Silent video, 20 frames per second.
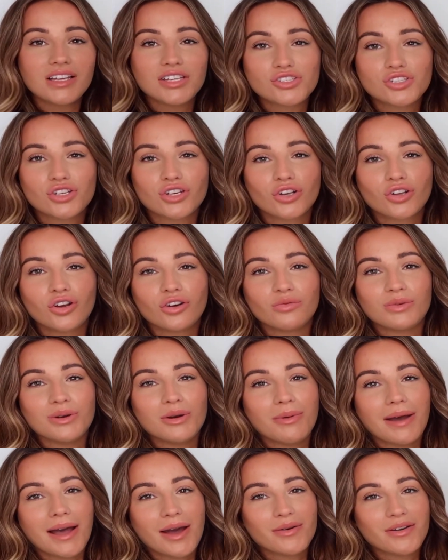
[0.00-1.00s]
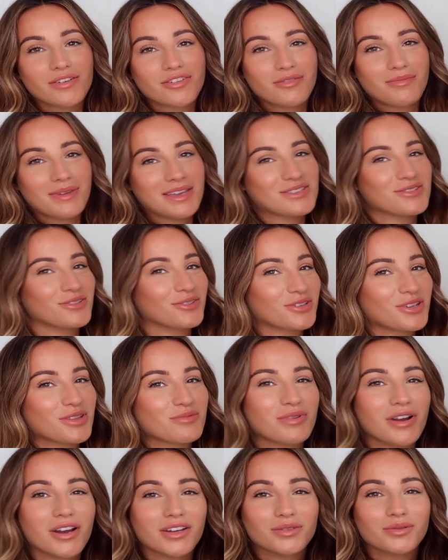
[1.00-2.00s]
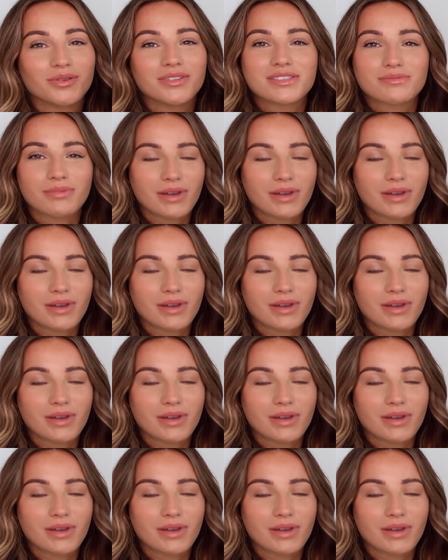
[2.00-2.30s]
took a lot of willpower for me to order the Prada ones,